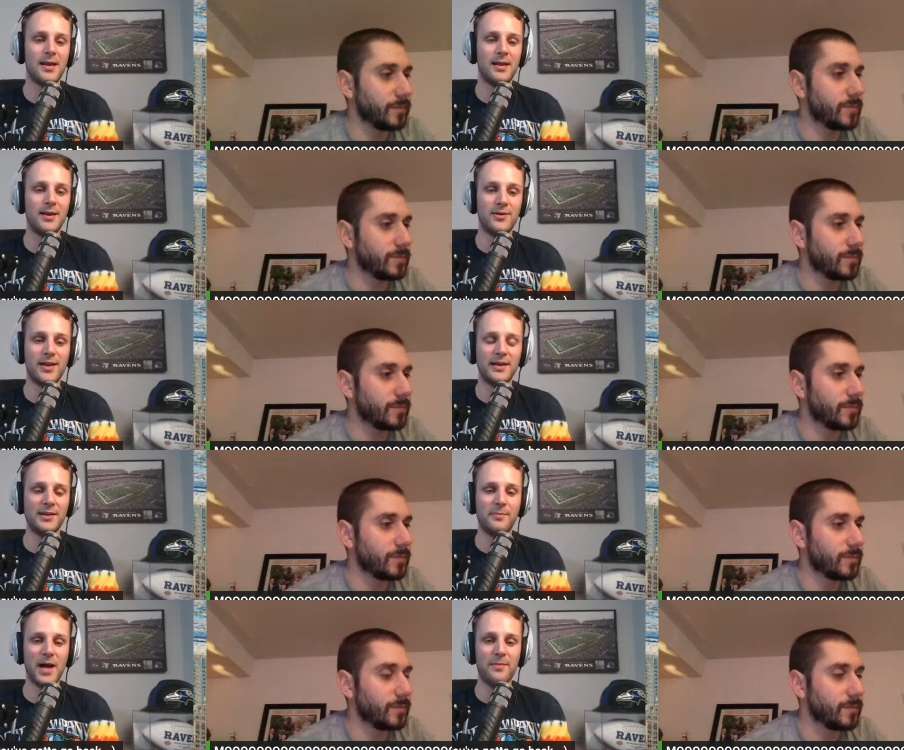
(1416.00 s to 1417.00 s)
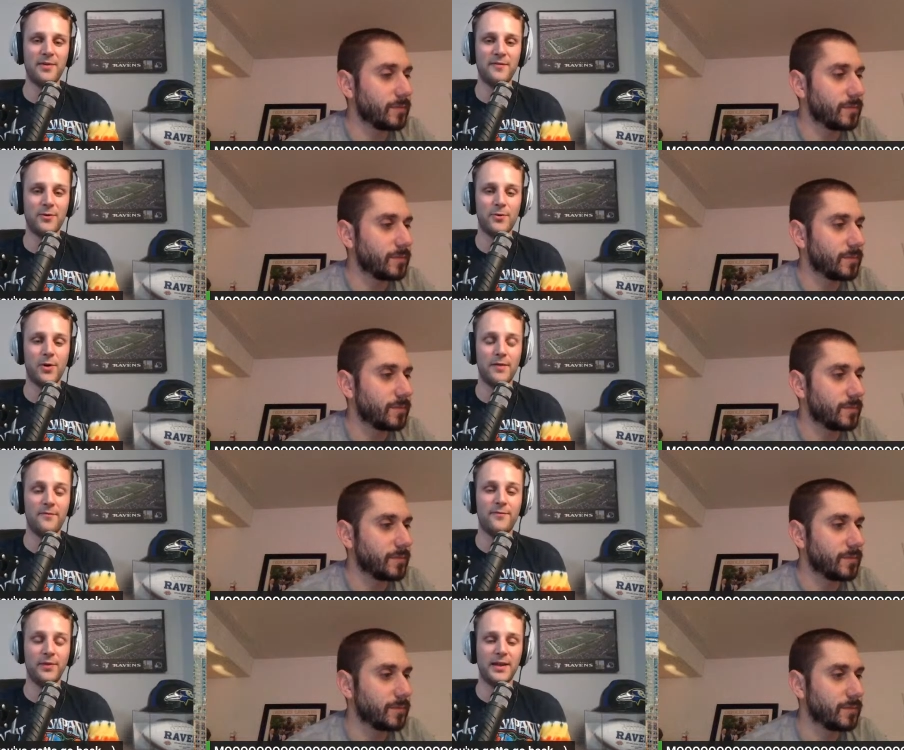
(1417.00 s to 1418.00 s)
Speaker 1: you know, you get to the bottom of, of
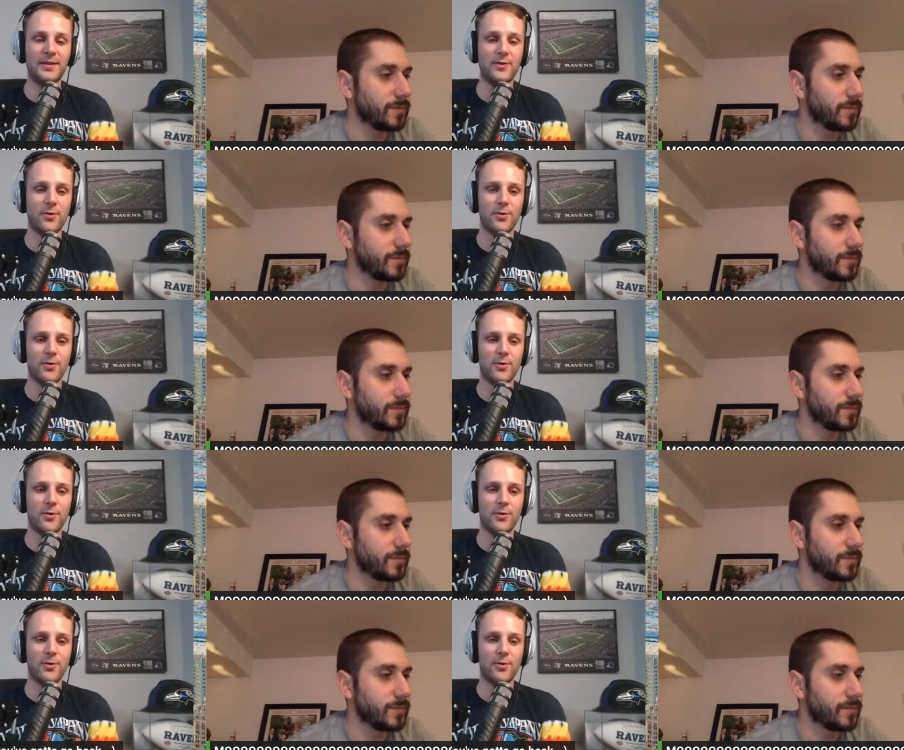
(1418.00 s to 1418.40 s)
like the order